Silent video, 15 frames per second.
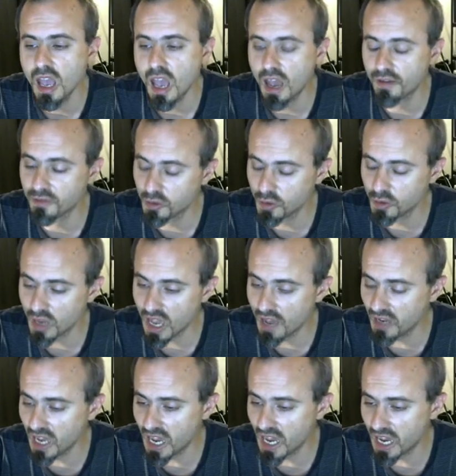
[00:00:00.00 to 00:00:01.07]
Have you
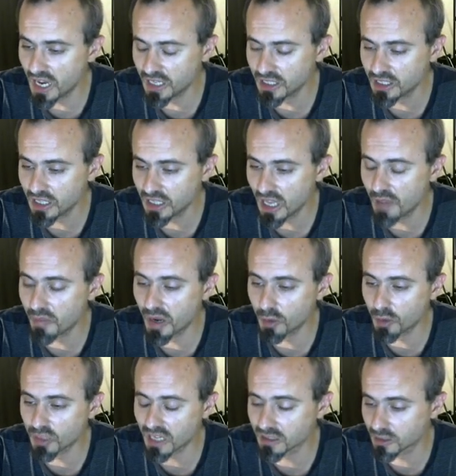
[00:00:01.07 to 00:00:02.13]
ever heard
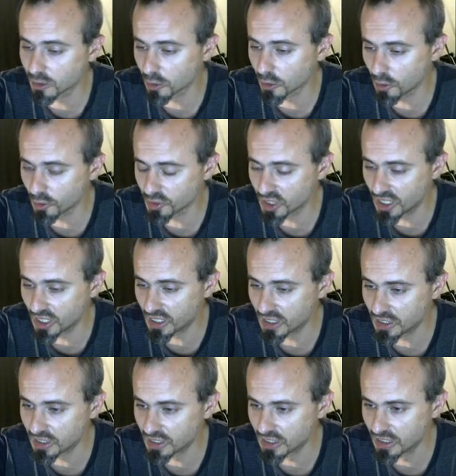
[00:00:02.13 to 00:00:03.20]
about
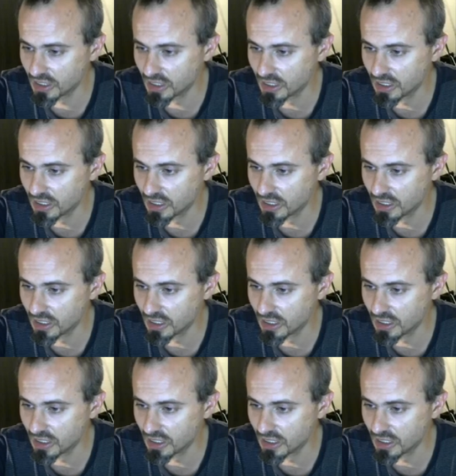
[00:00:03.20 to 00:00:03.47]
astrologers